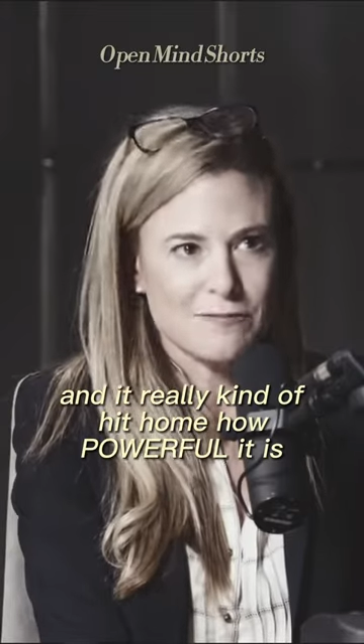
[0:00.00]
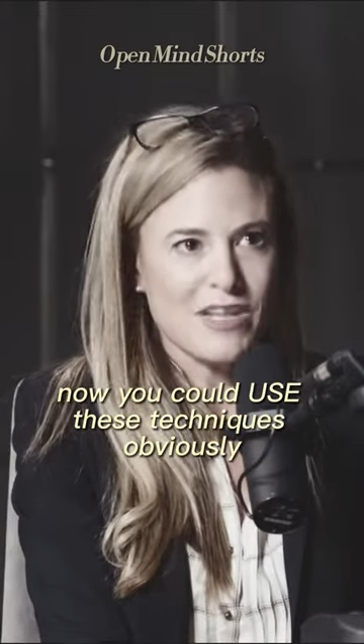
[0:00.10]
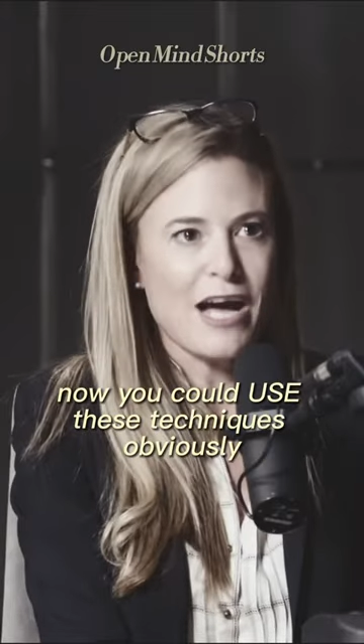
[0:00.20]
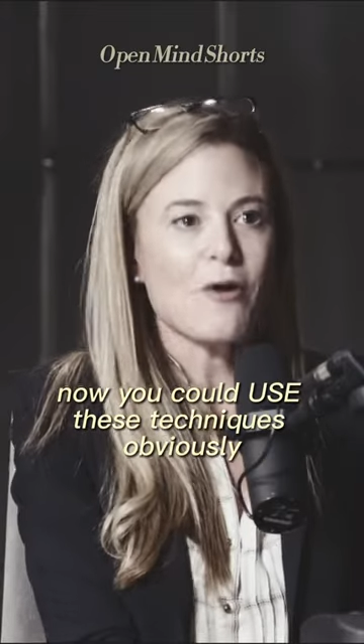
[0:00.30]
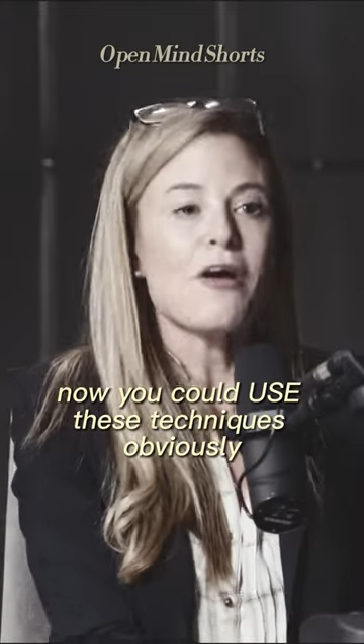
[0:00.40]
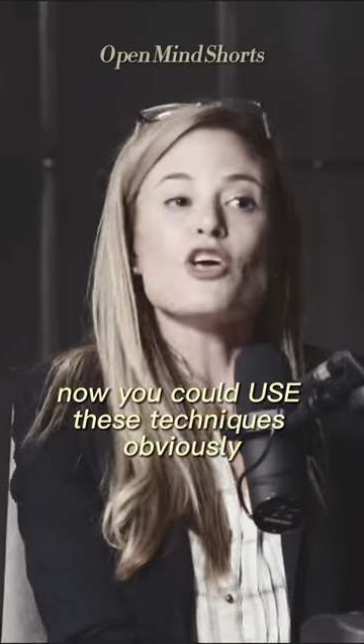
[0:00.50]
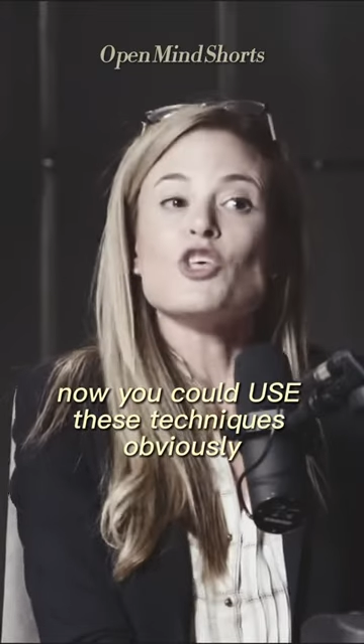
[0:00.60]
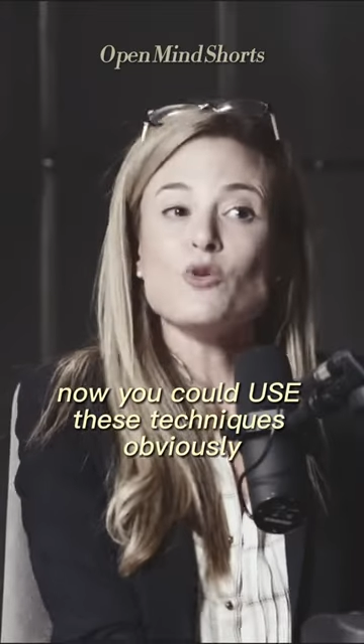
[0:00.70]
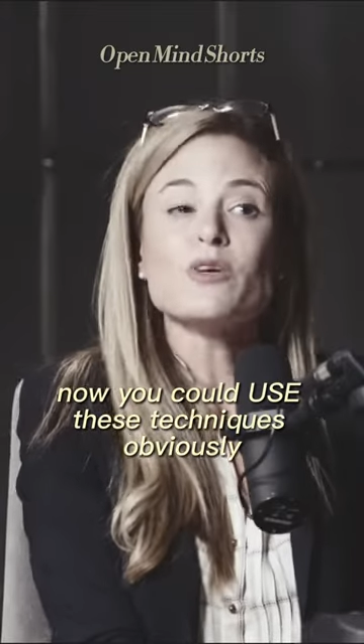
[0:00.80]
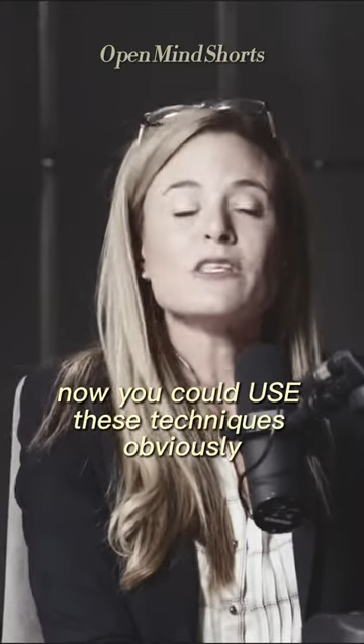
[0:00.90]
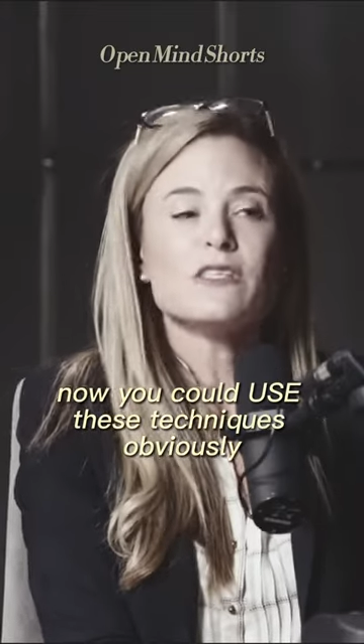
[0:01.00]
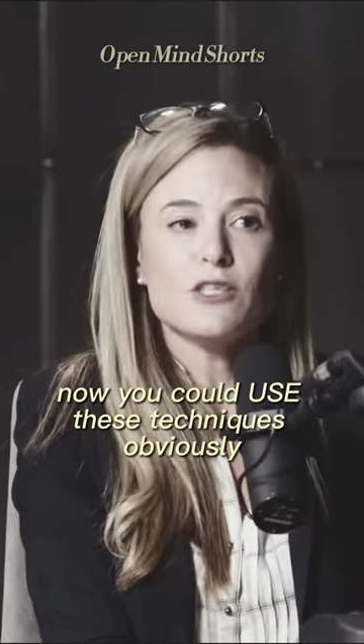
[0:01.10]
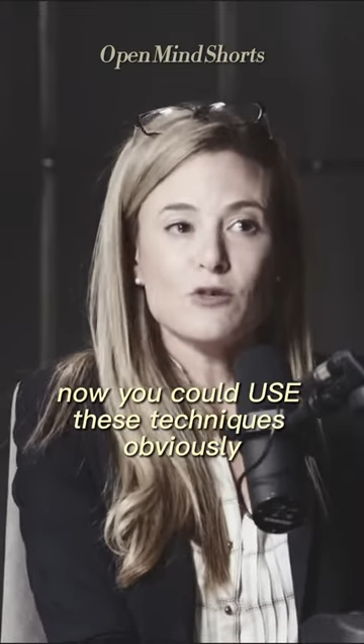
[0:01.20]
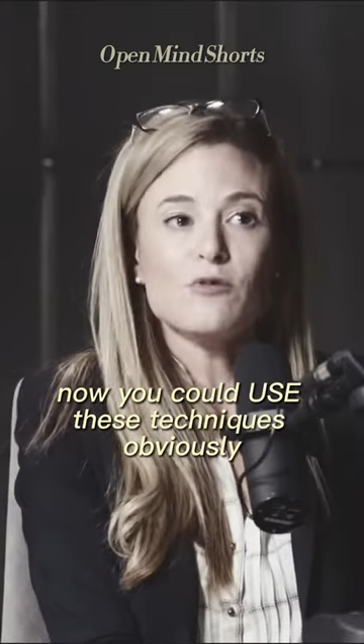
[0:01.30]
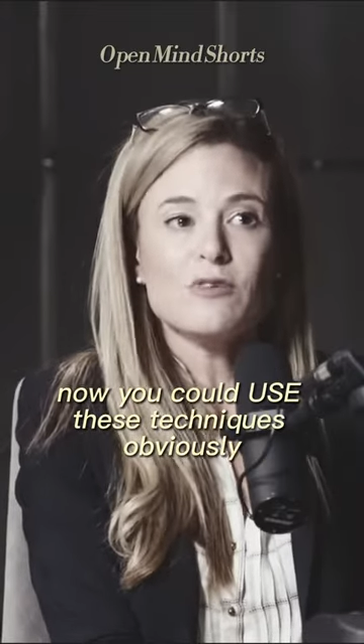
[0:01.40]
Now, you could
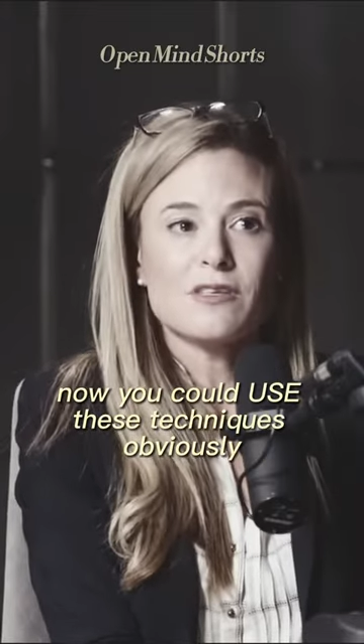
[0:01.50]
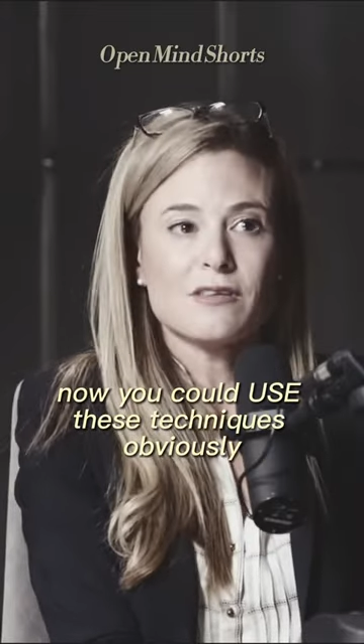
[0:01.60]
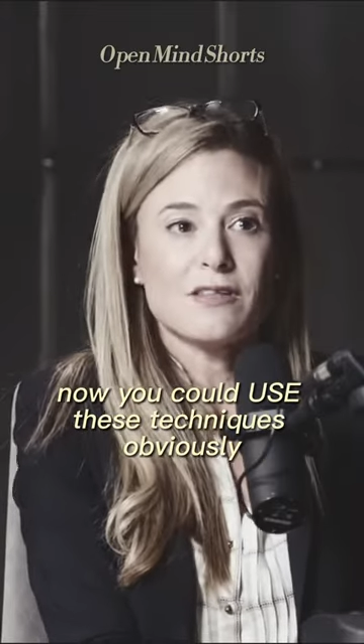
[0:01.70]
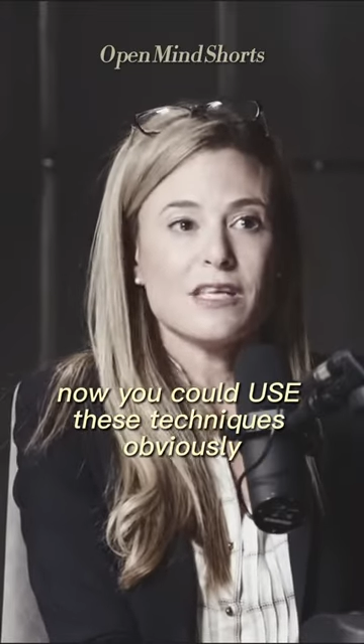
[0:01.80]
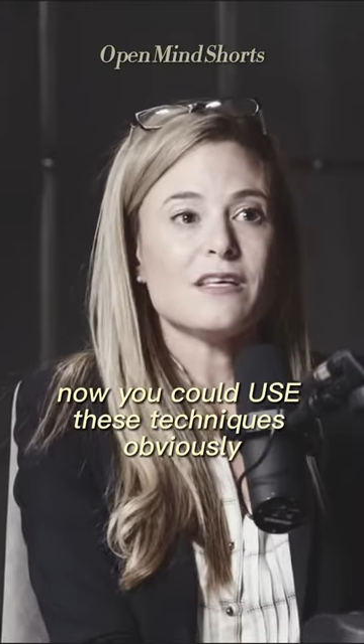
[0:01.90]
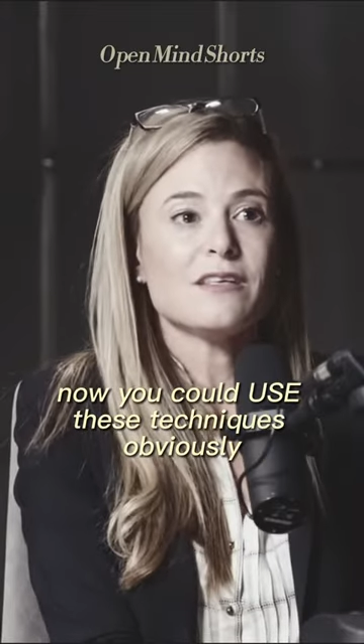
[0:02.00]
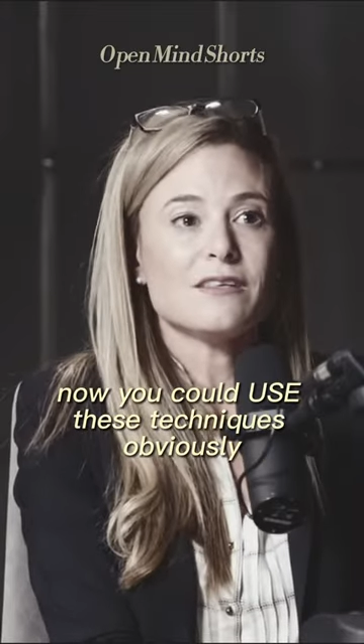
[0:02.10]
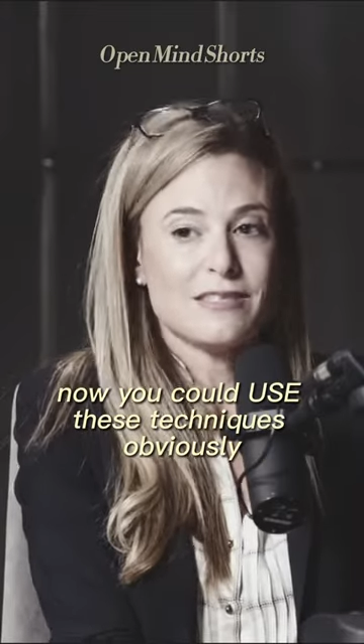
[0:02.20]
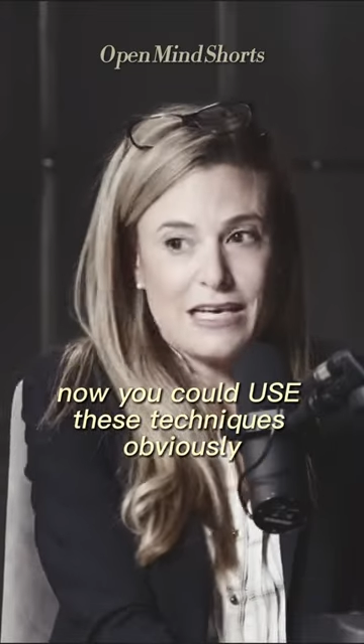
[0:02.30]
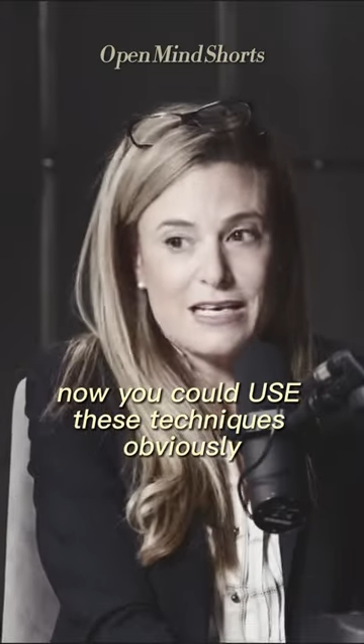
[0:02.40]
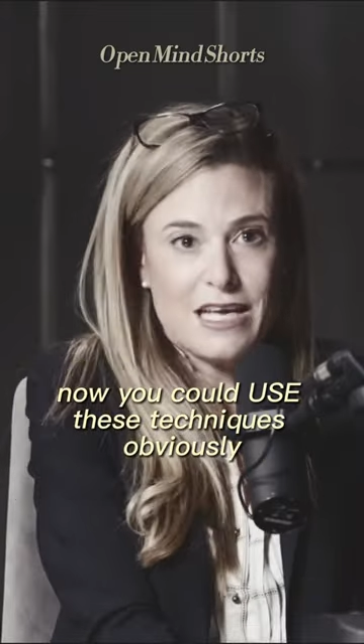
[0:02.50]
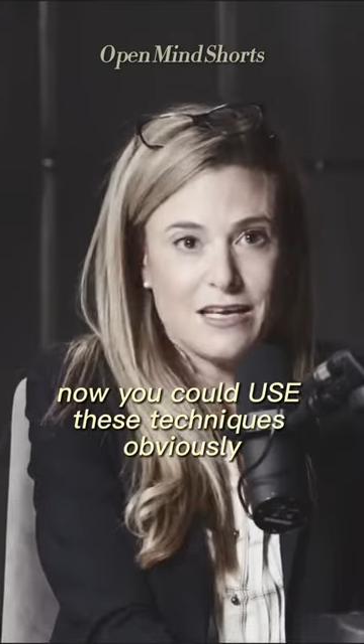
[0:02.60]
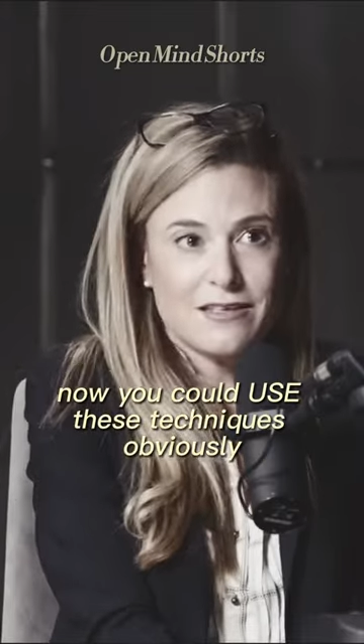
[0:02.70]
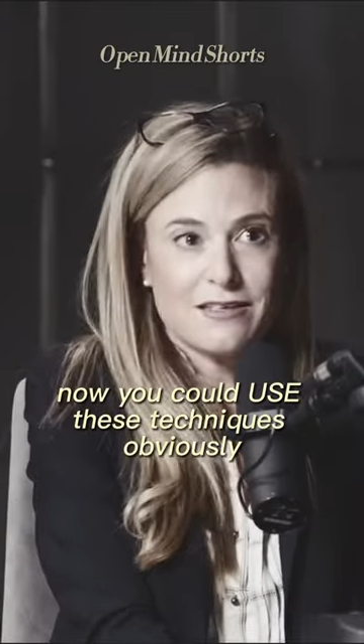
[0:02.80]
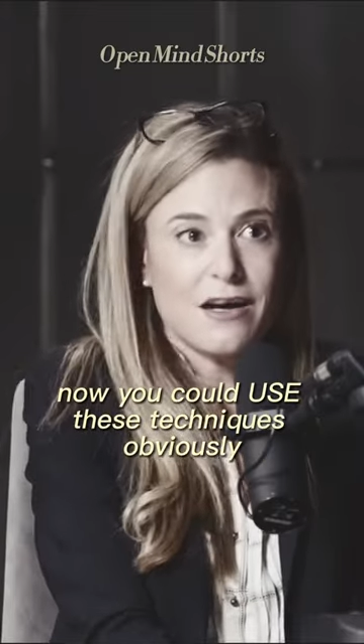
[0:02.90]
use these
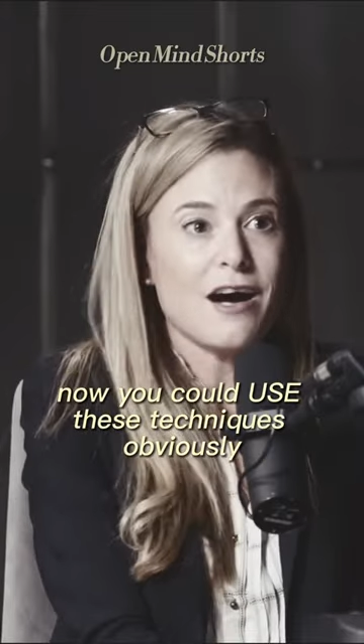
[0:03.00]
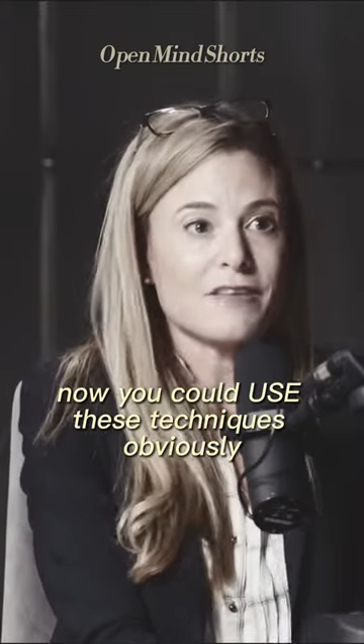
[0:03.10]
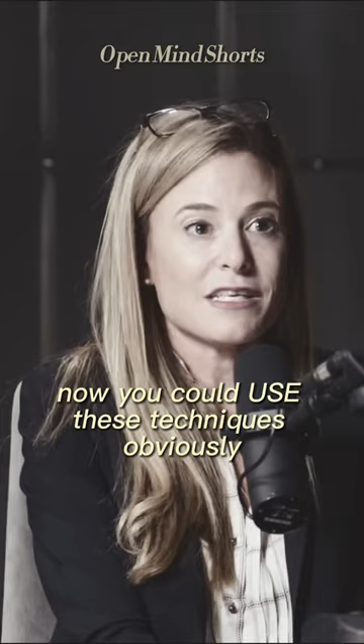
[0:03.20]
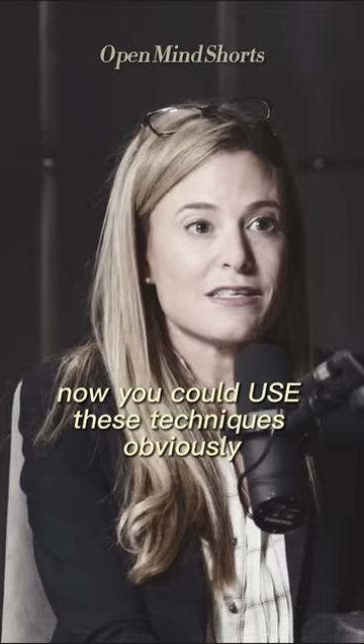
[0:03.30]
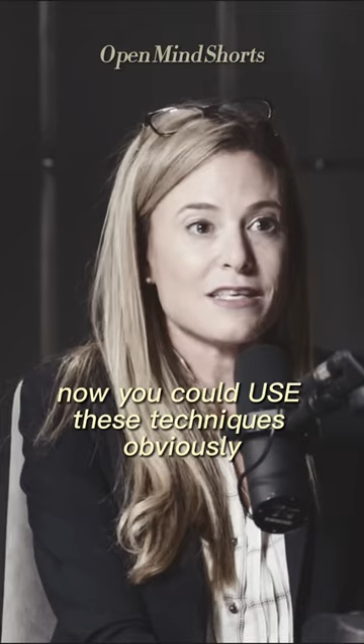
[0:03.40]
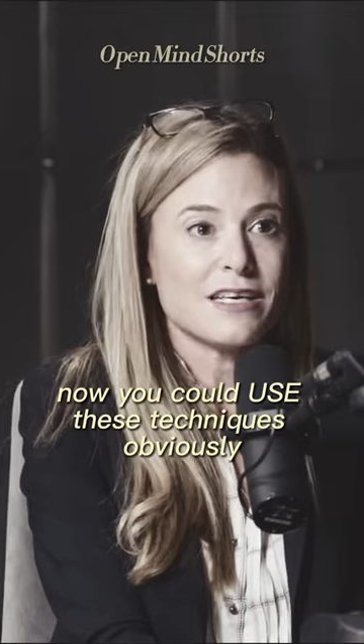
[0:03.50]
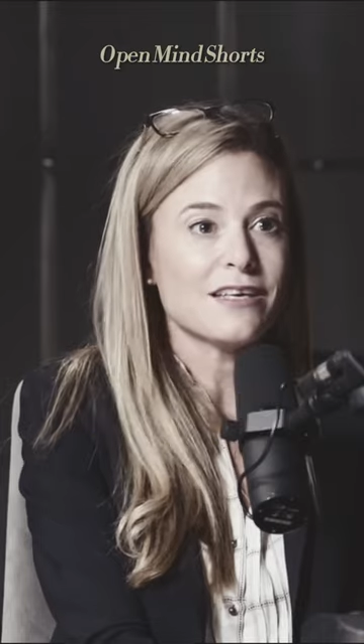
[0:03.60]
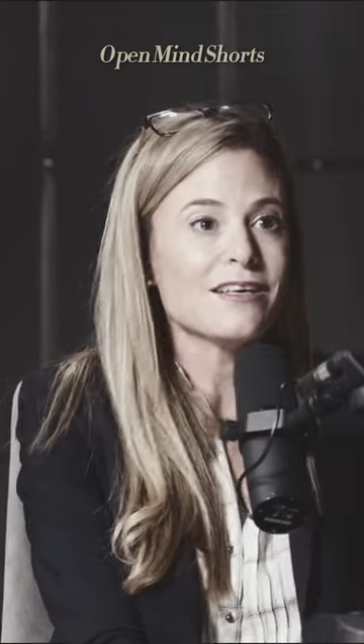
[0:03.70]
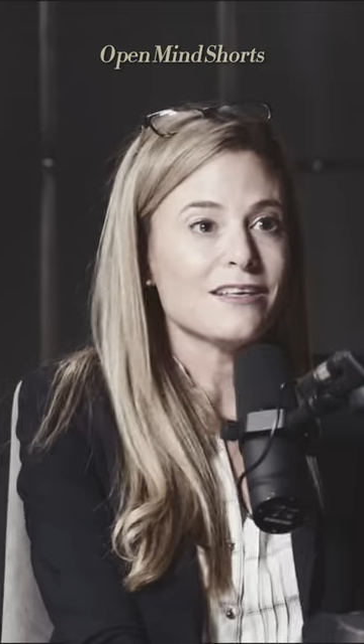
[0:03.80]
techniques, obviously,